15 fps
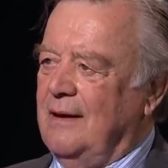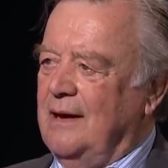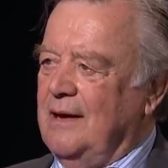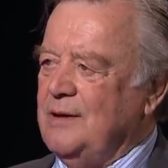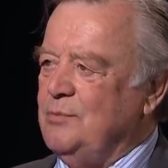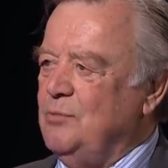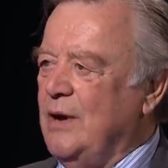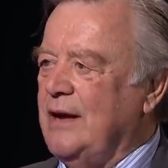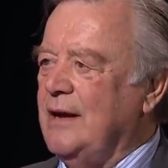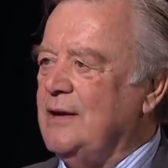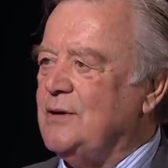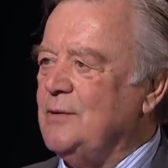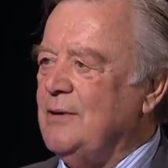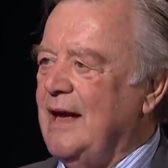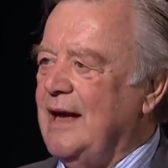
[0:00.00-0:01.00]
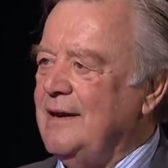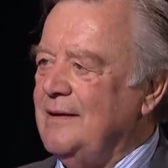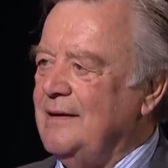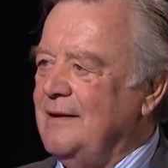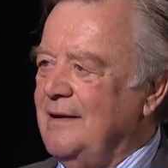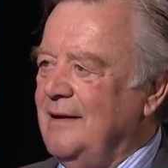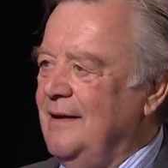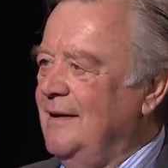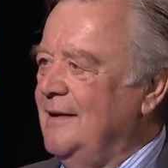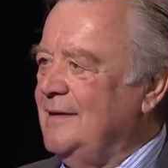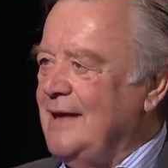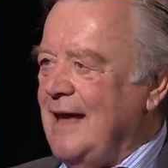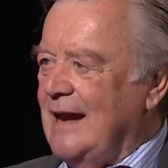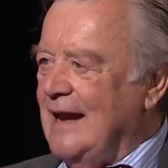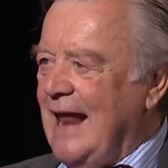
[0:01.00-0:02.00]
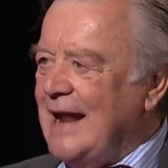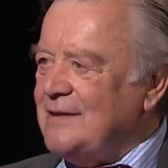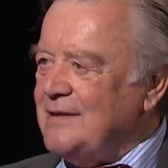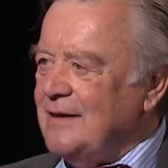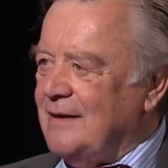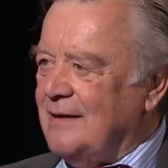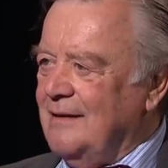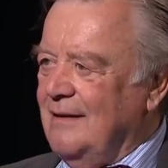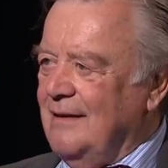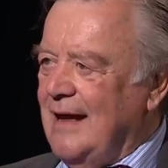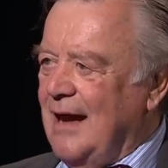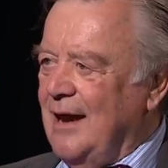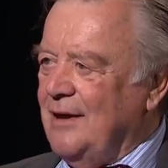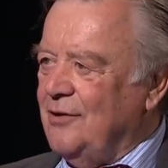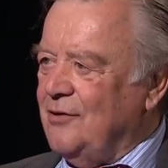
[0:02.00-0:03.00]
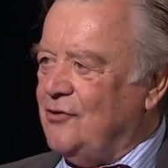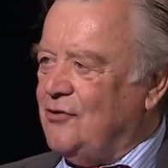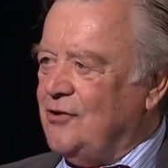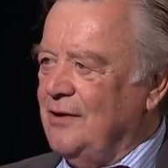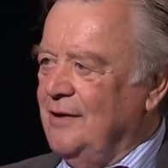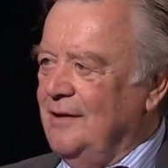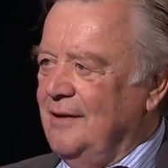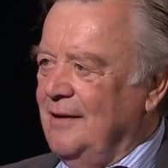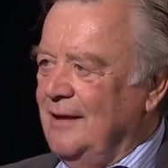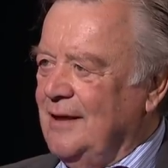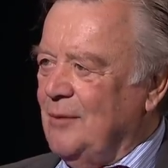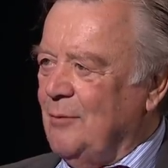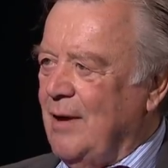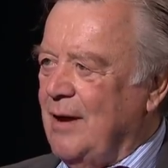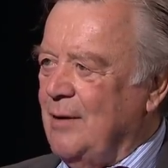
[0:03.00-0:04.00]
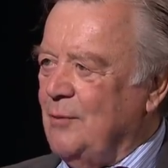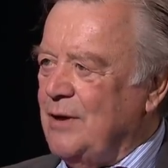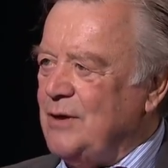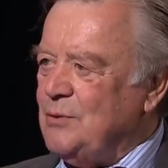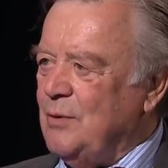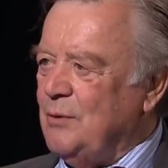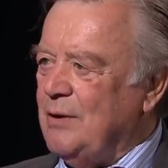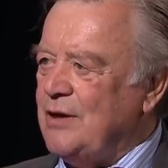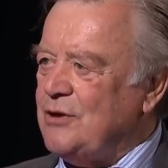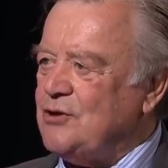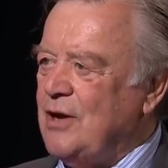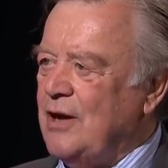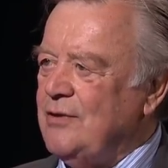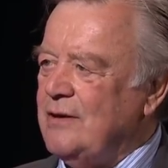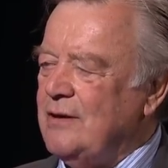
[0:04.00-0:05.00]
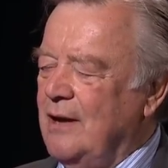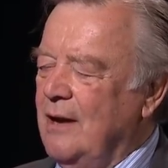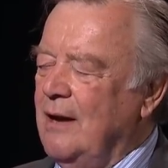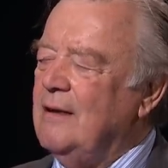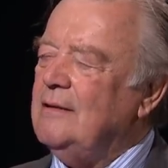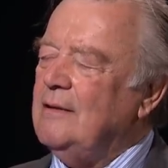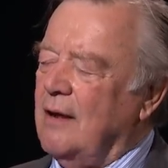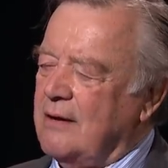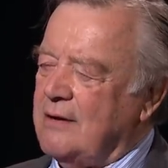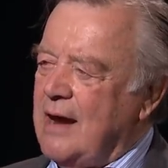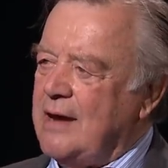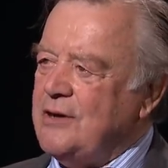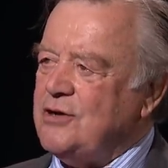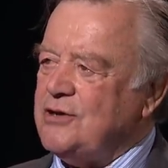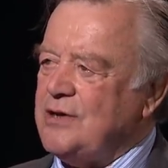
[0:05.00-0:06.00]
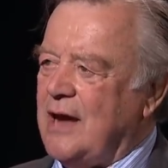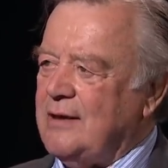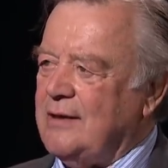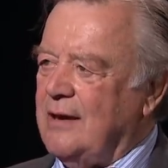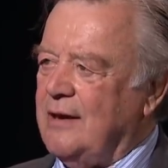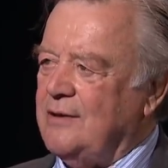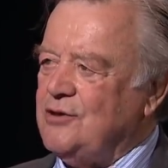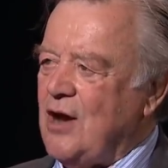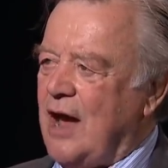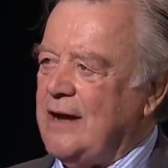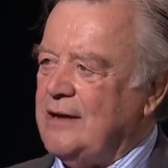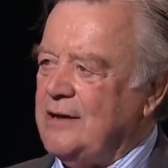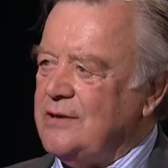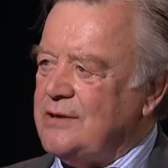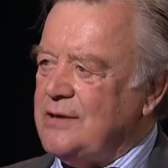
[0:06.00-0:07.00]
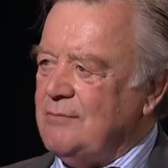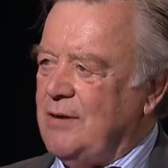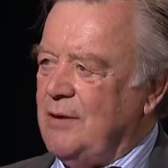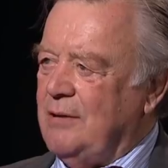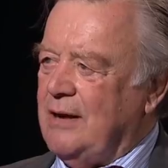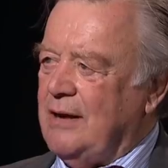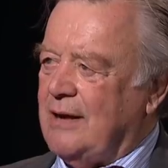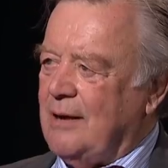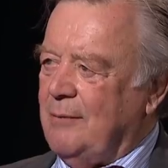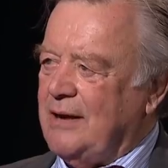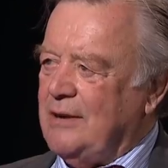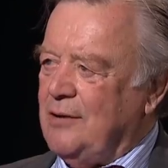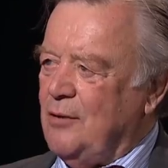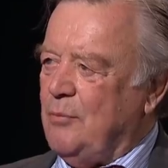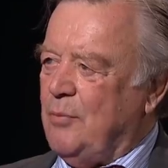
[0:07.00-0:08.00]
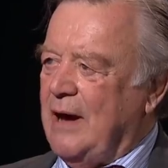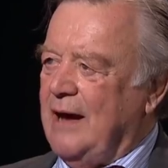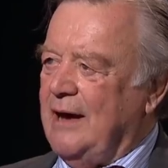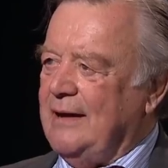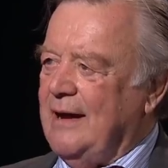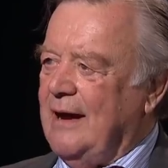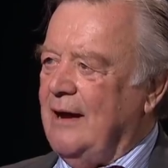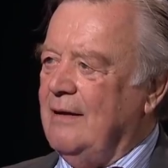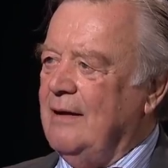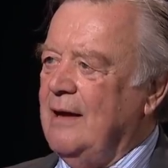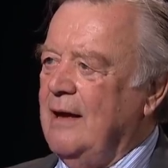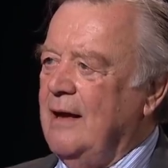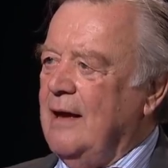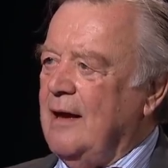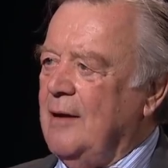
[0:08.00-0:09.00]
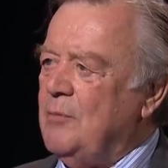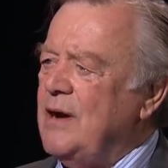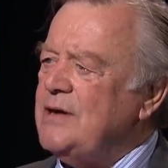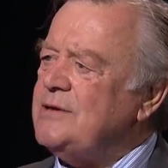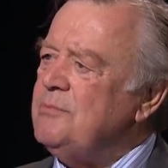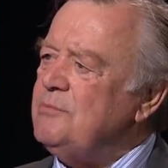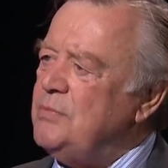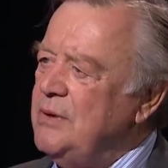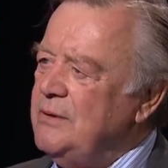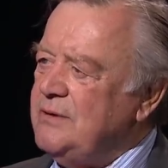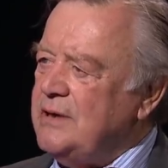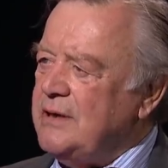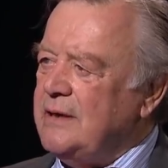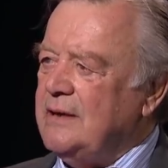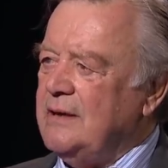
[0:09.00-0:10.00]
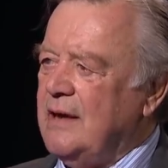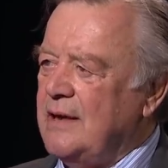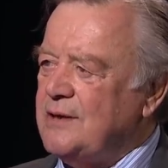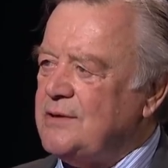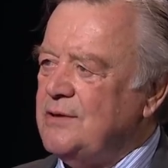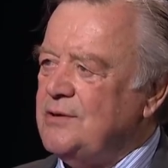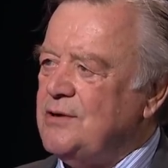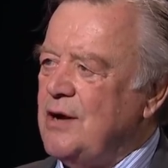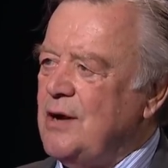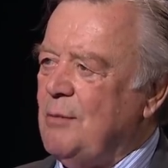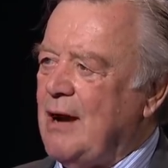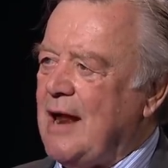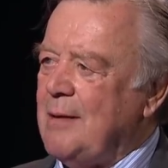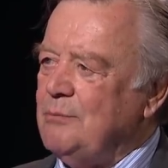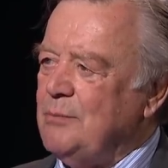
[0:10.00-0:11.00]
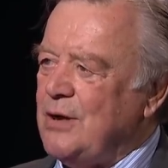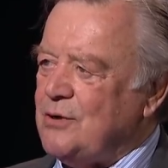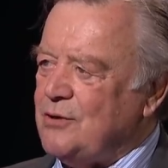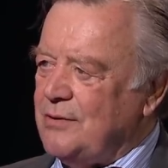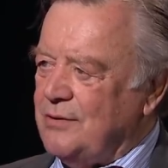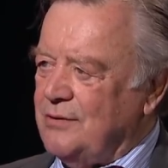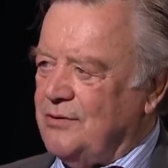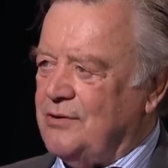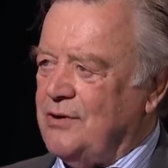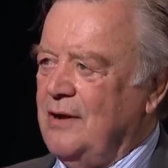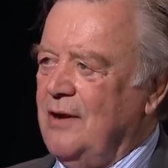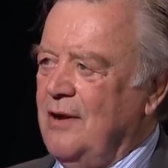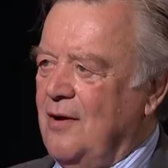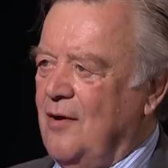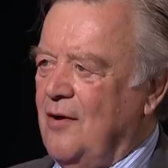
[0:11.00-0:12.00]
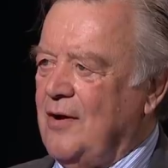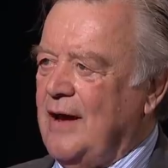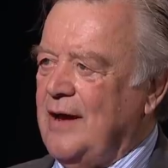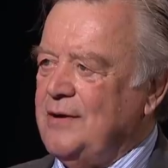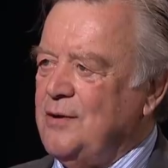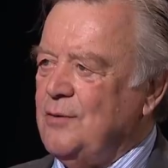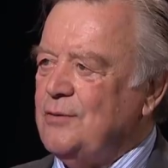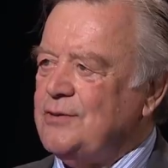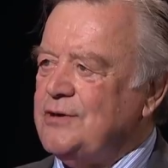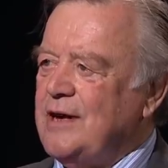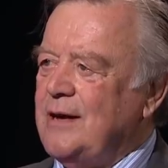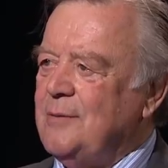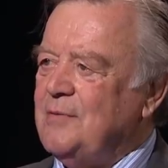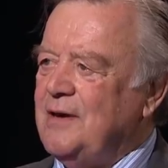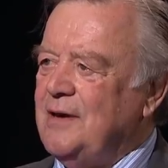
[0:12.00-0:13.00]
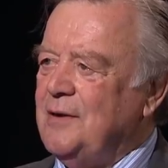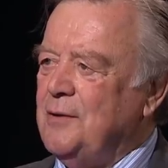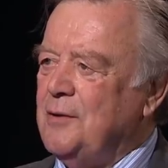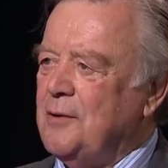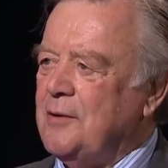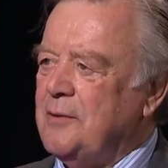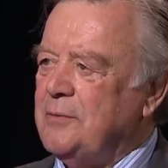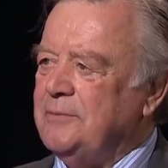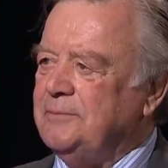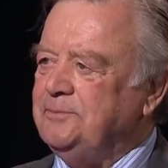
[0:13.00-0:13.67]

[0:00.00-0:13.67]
is bringing to an end the Atlantic alliance in the way in which we wished. And a lot of dangers out there. China's an incoming new power now, and President Putin has considerable ambitions on our doorstep in Europe.